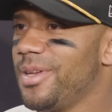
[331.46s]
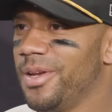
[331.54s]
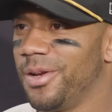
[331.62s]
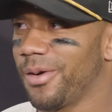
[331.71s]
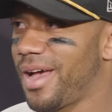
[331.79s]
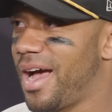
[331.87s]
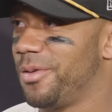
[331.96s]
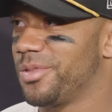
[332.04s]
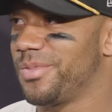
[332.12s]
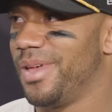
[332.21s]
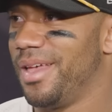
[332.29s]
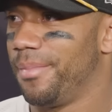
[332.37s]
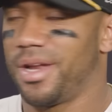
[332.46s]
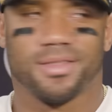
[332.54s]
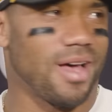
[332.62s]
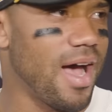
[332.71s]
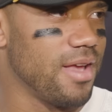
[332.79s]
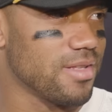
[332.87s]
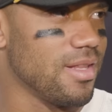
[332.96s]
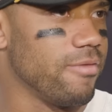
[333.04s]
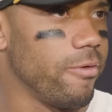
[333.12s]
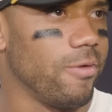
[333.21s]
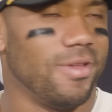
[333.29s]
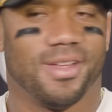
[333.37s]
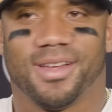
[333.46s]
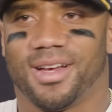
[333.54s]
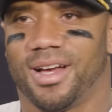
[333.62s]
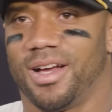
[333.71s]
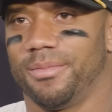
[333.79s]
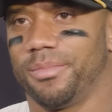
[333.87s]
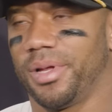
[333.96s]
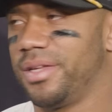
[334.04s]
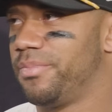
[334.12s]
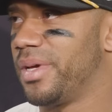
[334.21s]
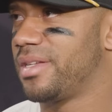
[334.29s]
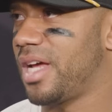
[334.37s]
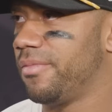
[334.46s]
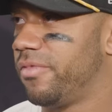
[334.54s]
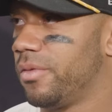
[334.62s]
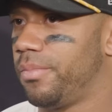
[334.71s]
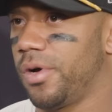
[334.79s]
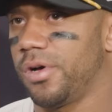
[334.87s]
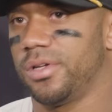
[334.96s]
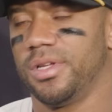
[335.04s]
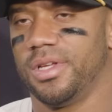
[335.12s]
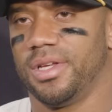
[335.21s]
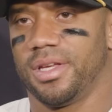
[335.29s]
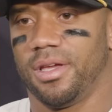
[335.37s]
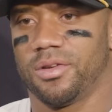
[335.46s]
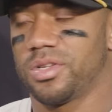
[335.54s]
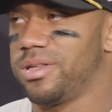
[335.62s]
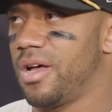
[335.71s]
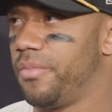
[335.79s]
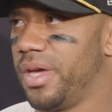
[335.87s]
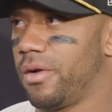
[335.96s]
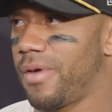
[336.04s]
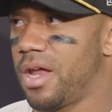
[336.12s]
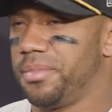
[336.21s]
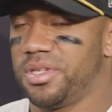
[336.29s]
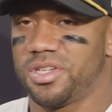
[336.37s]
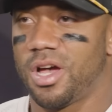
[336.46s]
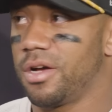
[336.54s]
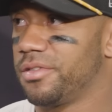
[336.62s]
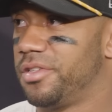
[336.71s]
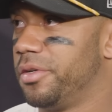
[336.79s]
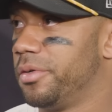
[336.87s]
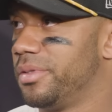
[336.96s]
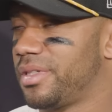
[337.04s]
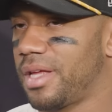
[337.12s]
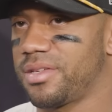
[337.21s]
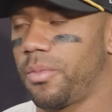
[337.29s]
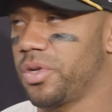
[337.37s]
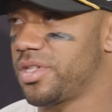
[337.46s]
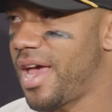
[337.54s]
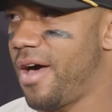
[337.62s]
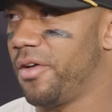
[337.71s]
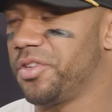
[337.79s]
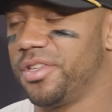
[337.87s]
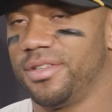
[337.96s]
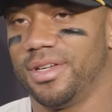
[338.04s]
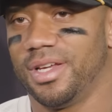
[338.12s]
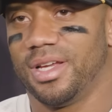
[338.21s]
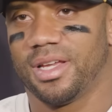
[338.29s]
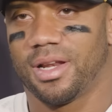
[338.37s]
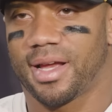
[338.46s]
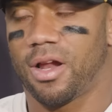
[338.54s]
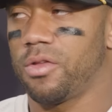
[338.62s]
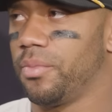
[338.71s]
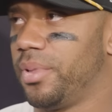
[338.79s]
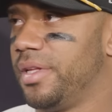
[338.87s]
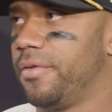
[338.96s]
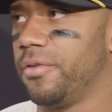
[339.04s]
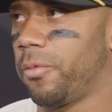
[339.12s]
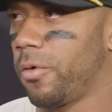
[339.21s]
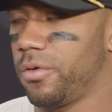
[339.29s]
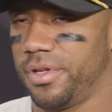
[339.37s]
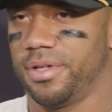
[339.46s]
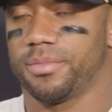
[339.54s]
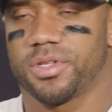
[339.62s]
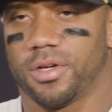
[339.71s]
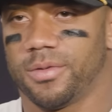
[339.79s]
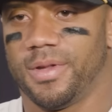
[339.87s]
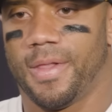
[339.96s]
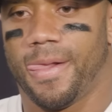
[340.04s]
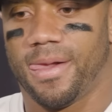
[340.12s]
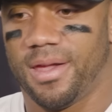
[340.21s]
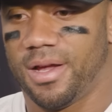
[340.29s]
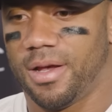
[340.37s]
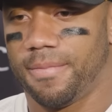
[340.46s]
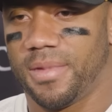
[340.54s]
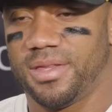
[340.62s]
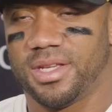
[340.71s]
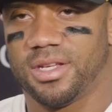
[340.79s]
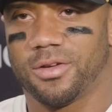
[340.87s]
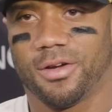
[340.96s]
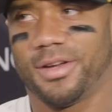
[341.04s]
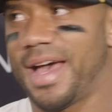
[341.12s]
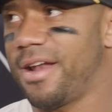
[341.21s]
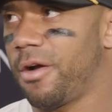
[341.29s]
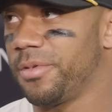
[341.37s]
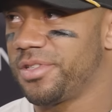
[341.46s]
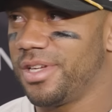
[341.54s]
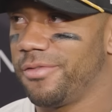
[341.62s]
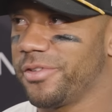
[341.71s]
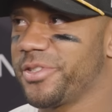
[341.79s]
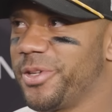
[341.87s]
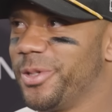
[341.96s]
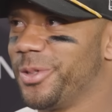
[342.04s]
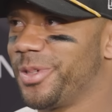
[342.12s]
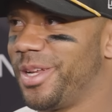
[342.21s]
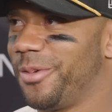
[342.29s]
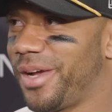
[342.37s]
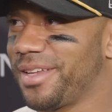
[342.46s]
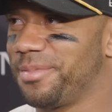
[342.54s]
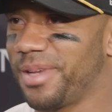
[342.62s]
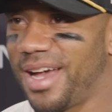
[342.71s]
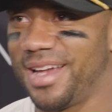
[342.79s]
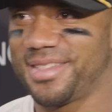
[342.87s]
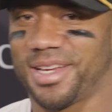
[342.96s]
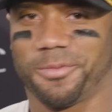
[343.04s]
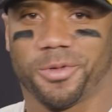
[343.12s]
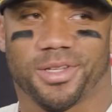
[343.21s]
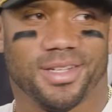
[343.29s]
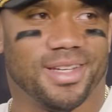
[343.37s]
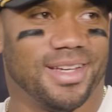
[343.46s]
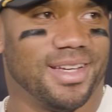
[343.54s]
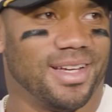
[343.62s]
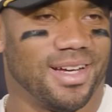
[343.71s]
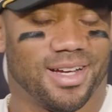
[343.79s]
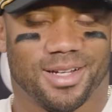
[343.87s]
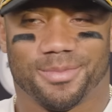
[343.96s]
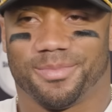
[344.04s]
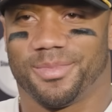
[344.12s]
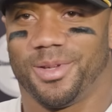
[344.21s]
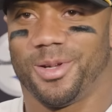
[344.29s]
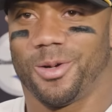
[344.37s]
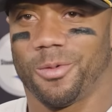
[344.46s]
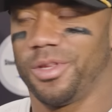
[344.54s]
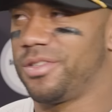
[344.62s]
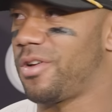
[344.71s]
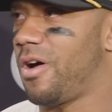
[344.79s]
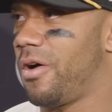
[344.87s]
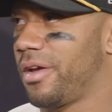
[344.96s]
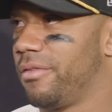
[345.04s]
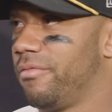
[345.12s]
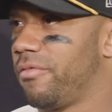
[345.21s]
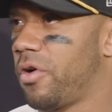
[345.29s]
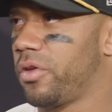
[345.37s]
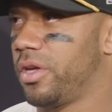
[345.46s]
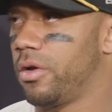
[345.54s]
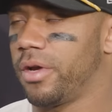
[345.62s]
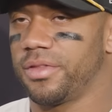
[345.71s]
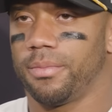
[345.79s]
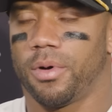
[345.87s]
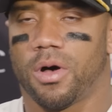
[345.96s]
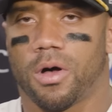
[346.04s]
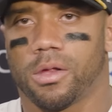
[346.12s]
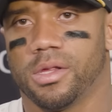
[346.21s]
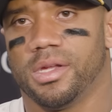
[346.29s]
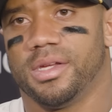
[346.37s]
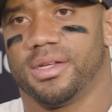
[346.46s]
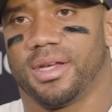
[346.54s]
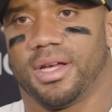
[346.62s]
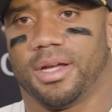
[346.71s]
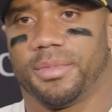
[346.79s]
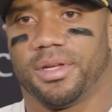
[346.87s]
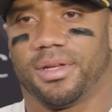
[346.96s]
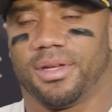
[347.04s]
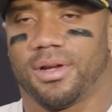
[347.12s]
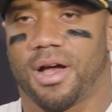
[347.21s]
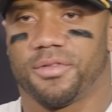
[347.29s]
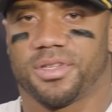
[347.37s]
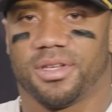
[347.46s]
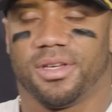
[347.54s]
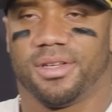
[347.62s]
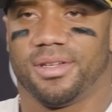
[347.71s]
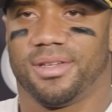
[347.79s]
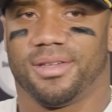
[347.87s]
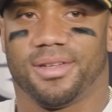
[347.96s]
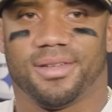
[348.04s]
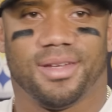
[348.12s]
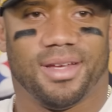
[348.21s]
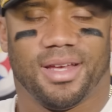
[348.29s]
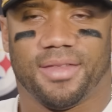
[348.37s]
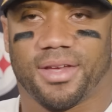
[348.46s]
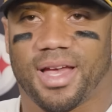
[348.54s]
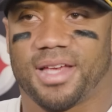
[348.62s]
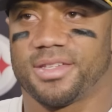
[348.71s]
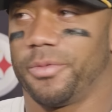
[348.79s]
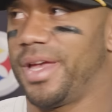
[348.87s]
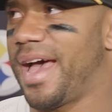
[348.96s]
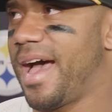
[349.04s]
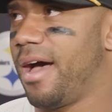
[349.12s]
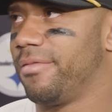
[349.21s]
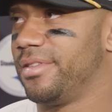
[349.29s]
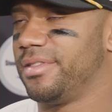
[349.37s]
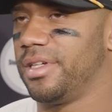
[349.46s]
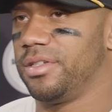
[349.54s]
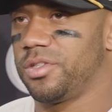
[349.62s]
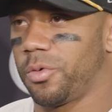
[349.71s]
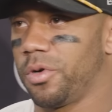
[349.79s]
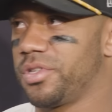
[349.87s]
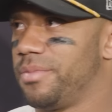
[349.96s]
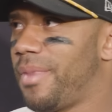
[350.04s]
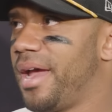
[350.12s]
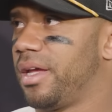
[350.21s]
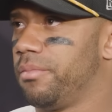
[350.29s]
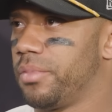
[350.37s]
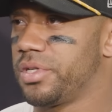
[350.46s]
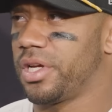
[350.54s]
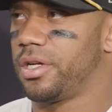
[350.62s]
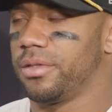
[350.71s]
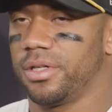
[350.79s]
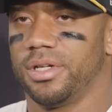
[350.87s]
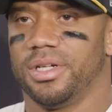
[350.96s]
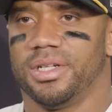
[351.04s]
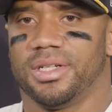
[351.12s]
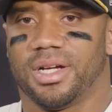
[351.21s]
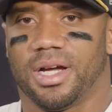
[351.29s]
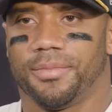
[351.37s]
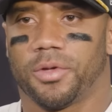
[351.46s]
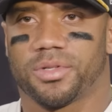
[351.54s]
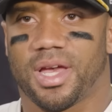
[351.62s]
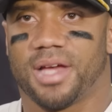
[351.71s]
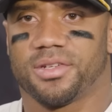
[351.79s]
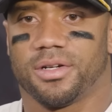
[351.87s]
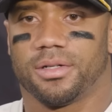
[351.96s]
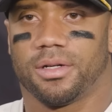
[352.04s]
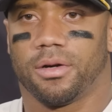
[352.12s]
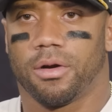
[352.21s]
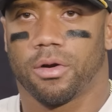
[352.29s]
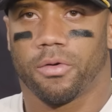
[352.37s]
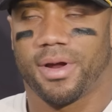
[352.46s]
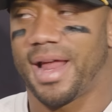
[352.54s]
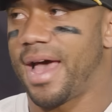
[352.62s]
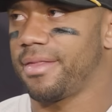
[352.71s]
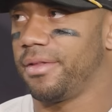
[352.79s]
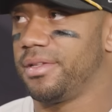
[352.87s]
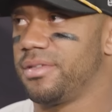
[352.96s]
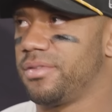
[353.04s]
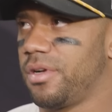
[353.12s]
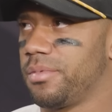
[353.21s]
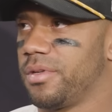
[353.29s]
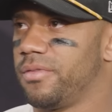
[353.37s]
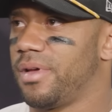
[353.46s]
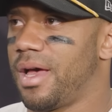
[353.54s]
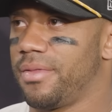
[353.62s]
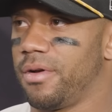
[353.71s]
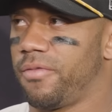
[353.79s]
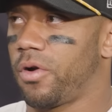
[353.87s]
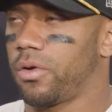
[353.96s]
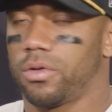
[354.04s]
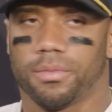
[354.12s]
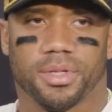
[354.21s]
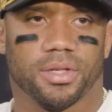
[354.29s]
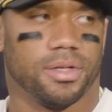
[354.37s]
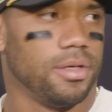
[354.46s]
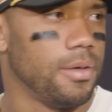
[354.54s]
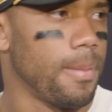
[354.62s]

You know, a guy who's been at the highest level, played big time football. You know, just love being around him. He's young too. He's got so much talent and, you know, got all the belief in the world in him. So, and then, you know, add our receivers too. You know, we've got some guys that can really, you know, really tall, can really go get the ball. And, you know, obviously, and the guys that we have, and George and Mike in particular, those guys are great athletes in terms of their vertical ability.